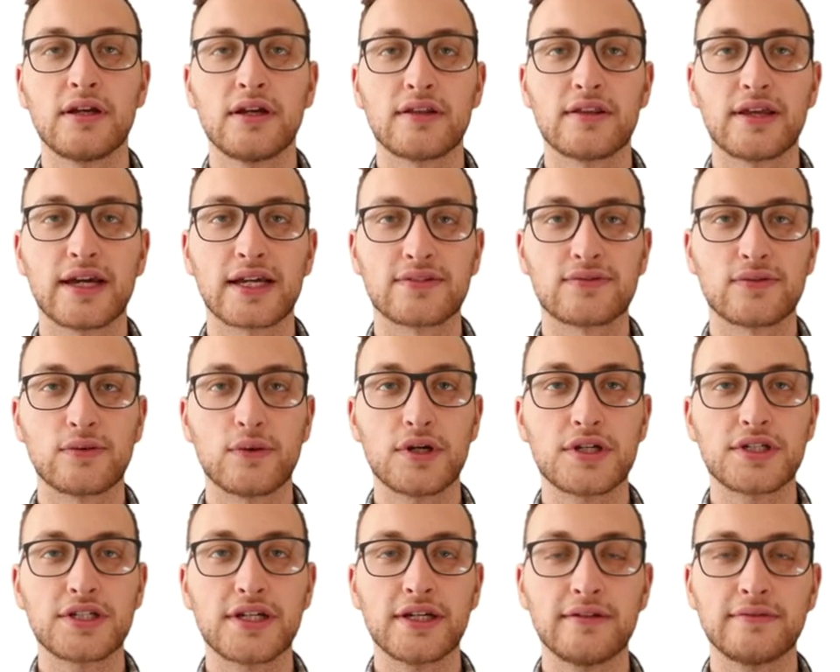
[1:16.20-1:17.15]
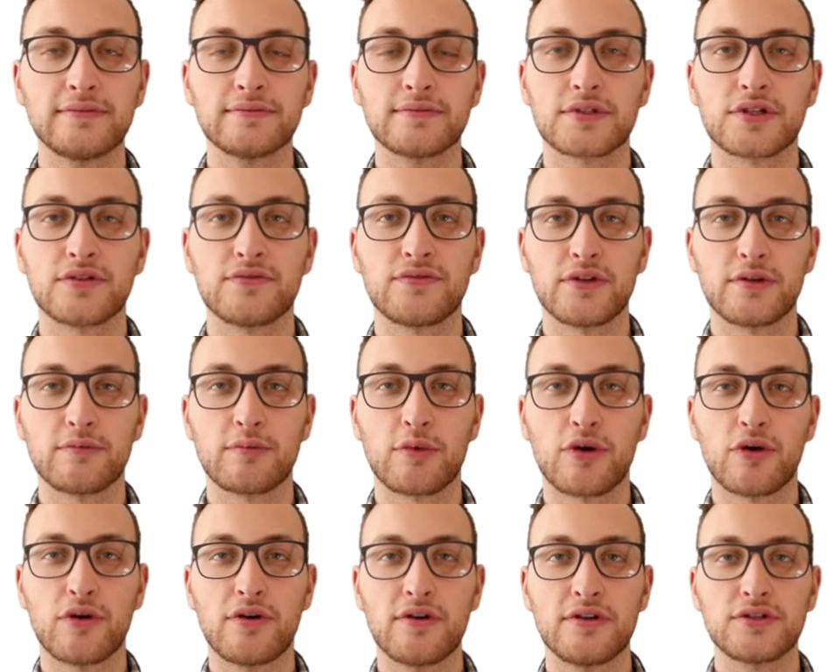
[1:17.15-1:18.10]
Thanks for watching. To view
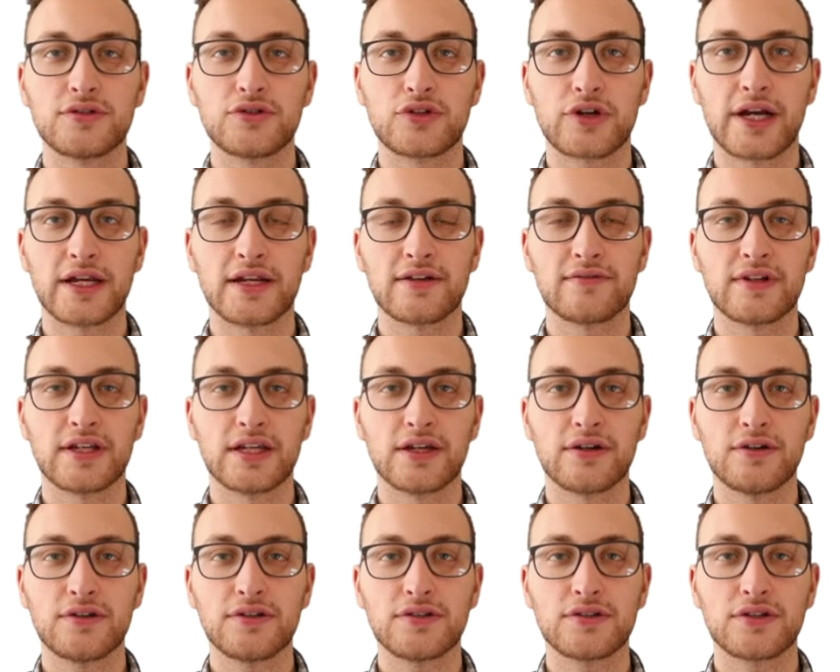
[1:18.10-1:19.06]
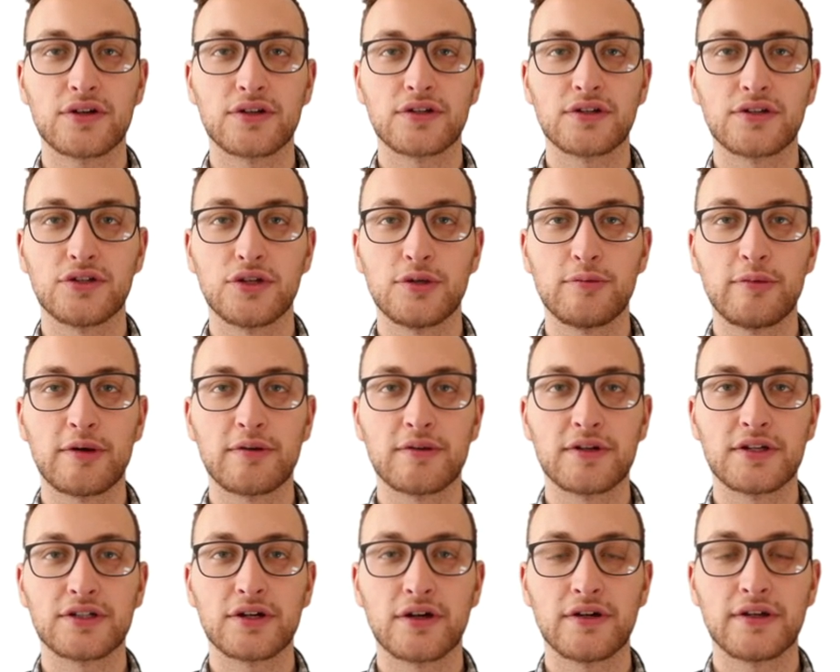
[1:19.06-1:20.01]
more training videos, go to
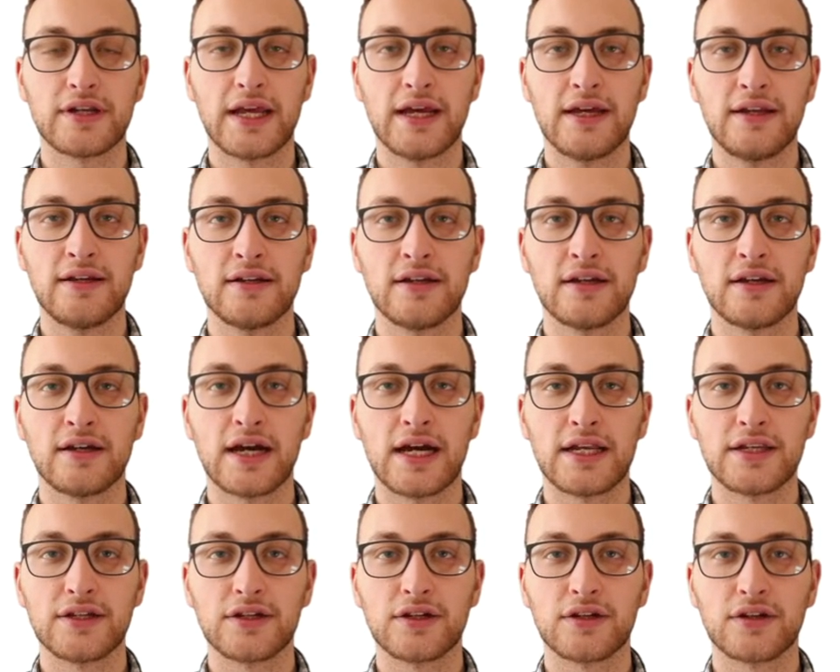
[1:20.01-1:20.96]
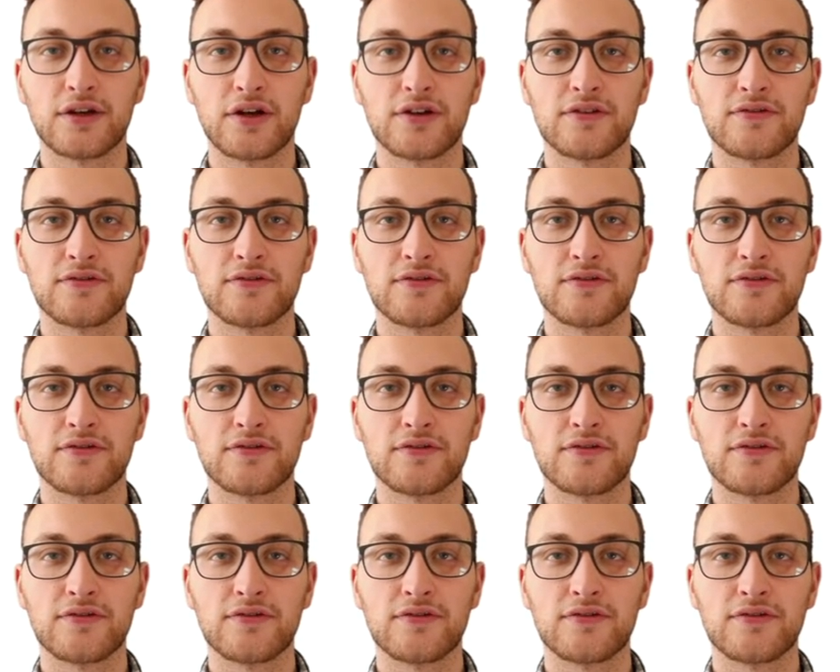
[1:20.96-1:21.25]
nubuilder.net and you can go to